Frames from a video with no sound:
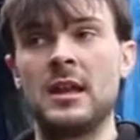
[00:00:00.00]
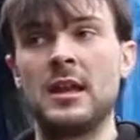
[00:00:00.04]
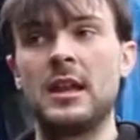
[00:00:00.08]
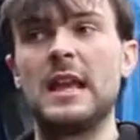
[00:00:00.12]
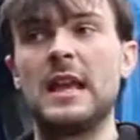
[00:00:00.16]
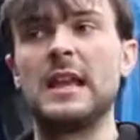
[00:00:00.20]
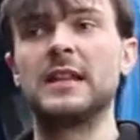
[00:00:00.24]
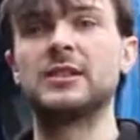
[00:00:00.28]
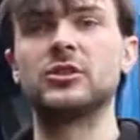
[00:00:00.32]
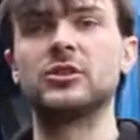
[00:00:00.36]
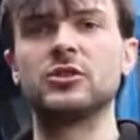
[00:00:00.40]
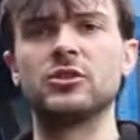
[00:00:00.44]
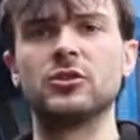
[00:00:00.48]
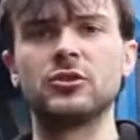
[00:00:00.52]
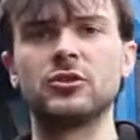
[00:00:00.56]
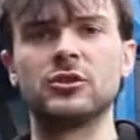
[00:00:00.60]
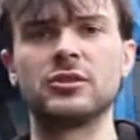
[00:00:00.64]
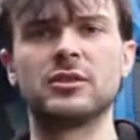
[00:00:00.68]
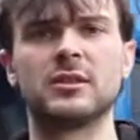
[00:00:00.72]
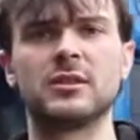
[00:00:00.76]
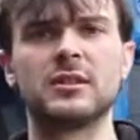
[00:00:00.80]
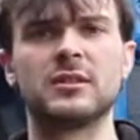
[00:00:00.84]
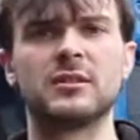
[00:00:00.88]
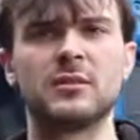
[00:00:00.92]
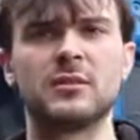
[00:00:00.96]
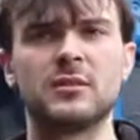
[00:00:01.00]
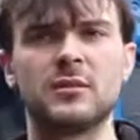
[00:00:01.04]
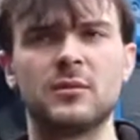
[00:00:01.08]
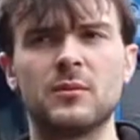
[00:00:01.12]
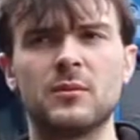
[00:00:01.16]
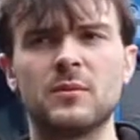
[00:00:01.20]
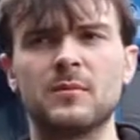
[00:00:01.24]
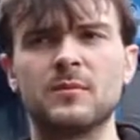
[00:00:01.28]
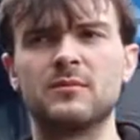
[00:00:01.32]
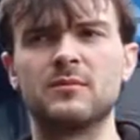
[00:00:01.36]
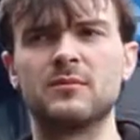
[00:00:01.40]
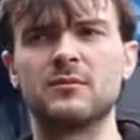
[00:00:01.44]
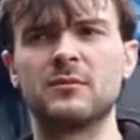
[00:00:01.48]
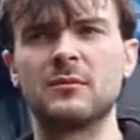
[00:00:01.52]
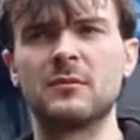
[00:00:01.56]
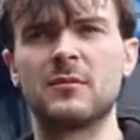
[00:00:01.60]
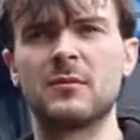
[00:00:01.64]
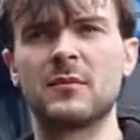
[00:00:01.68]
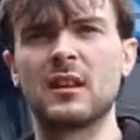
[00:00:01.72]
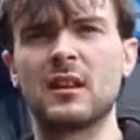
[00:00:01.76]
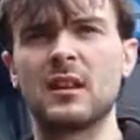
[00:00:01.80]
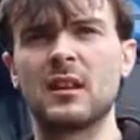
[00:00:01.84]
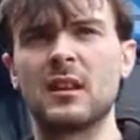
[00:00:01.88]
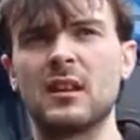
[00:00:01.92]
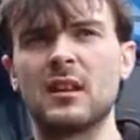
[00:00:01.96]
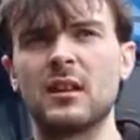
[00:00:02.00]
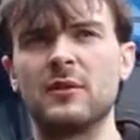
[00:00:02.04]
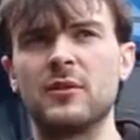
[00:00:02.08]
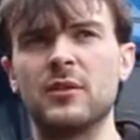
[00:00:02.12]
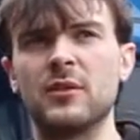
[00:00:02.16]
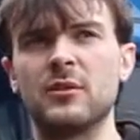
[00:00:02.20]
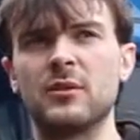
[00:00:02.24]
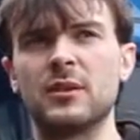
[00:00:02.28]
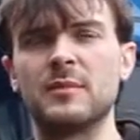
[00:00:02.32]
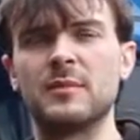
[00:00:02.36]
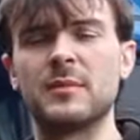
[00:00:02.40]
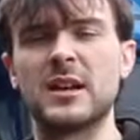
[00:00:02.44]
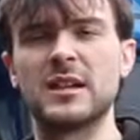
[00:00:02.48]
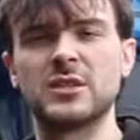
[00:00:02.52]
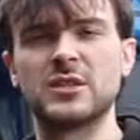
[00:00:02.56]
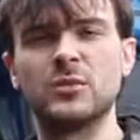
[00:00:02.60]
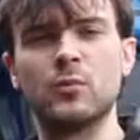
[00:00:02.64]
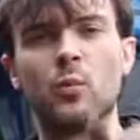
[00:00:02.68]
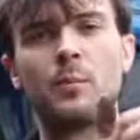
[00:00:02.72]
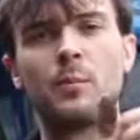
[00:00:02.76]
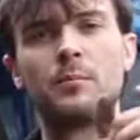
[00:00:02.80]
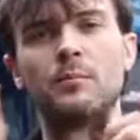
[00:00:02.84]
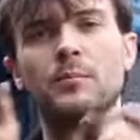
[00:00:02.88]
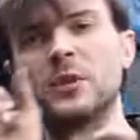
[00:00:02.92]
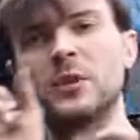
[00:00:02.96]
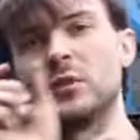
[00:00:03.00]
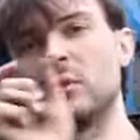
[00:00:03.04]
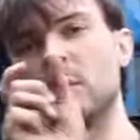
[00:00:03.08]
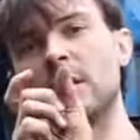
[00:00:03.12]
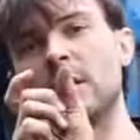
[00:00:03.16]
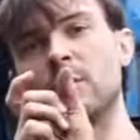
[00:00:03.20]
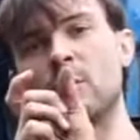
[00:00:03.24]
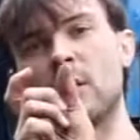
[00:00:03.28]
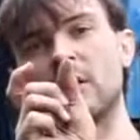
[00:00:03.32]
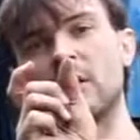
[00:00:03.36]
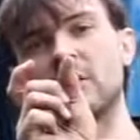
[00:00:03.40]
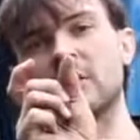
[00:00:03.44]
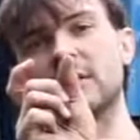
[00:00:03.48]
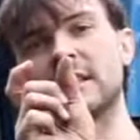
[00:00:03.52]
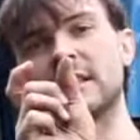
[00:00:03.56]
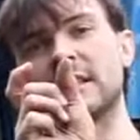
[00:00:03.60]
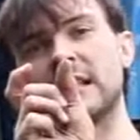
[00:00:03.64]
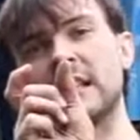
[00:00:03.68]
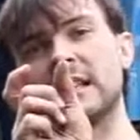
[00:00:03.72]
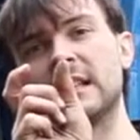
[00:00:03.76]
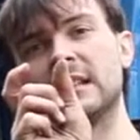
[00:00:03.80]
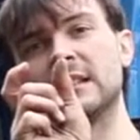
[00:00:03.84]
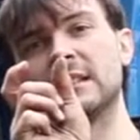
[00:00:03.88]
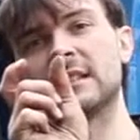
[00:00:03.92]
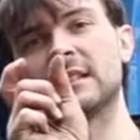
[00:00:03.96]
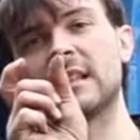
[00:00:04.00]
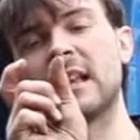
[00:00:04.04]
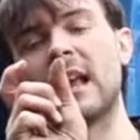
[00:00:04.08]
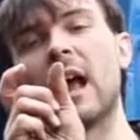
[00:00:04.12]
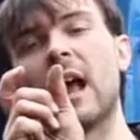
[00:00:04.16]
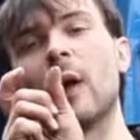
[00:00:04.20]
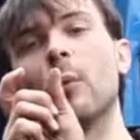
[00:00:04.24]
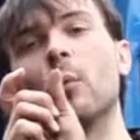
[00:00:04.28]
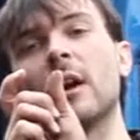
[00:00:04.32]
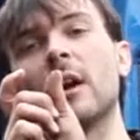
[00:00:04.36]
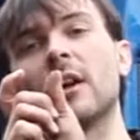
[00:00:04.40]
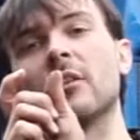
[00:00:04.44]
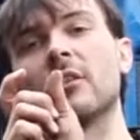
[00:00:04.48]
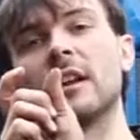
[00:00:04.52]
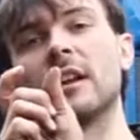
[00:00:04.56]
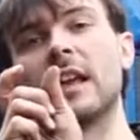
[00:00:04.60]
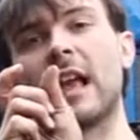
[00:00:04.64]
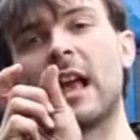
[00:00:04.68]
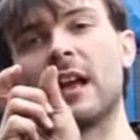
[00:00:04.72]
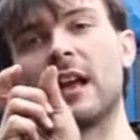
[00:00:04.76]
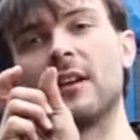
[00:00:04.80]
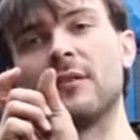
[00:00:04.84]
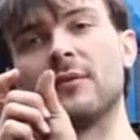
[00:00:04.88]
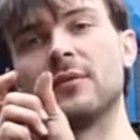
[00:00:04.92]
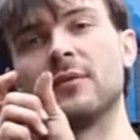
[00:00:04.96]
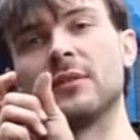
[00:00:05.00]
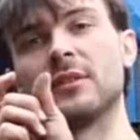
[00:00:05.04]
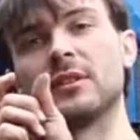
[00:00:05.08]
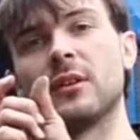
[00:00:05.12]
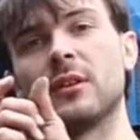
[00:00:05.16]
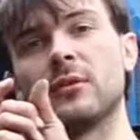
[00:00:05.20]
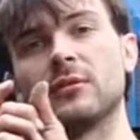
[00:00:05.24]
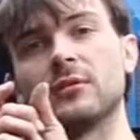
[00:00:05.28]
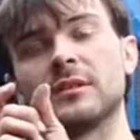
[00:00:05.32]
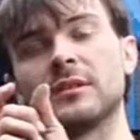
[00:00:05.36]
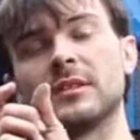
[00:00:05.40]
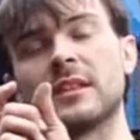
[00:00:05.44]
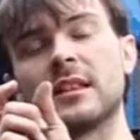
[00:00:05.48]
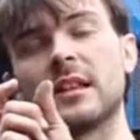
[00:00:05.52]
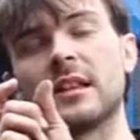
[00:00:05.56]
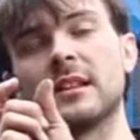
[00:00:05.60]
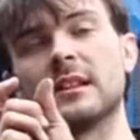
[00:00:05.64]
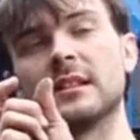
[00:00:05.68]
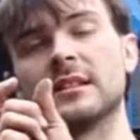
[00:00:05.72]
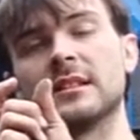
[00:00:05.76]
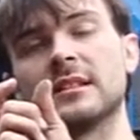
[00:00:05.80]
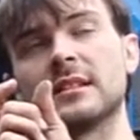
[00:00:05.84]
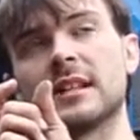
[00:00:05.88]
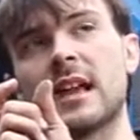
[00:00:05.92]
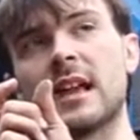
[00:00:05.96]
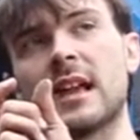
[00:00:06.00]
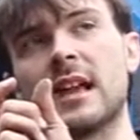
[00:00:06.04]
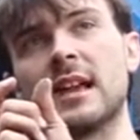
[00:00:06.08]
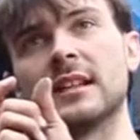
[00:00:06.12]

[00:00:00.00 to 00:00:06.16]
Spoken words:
It's just, if you can imagine, between where it seals and where I have those things